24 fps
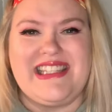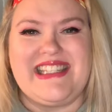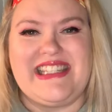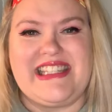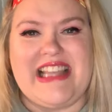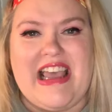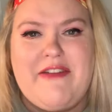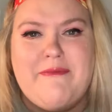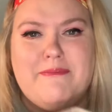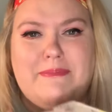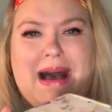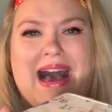
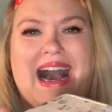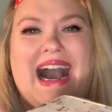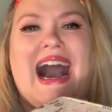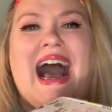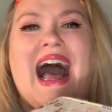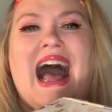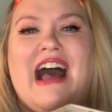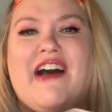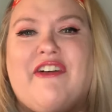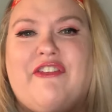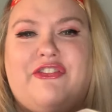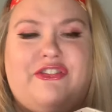saved my
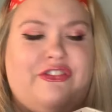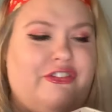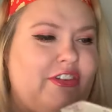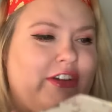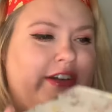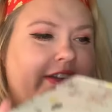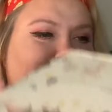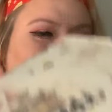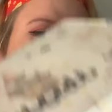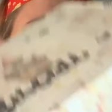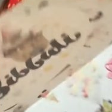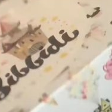life.
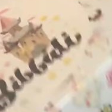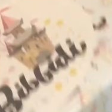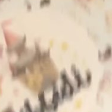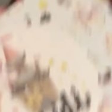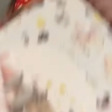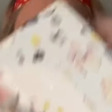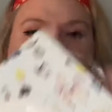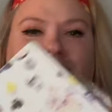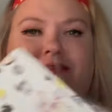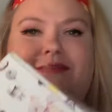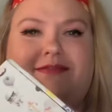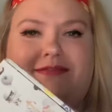
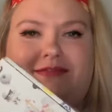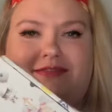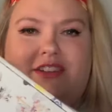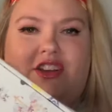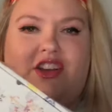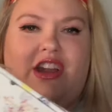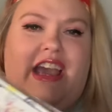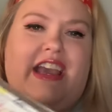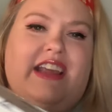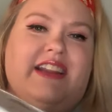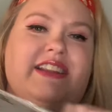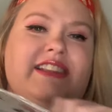
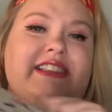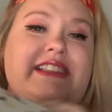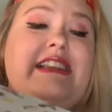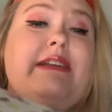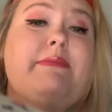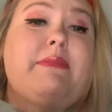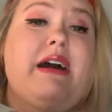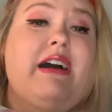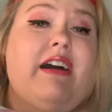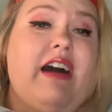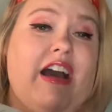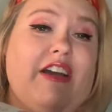Okay, it didn't save
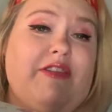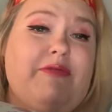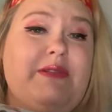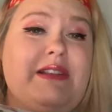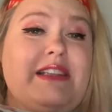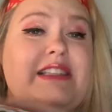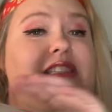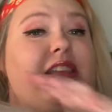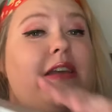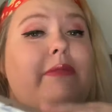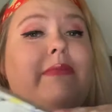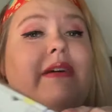my life, but
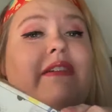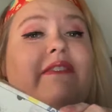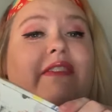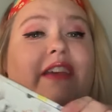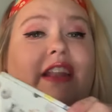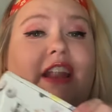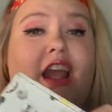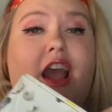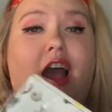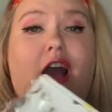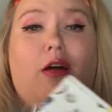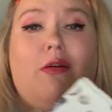it saved my
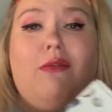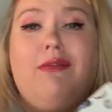video.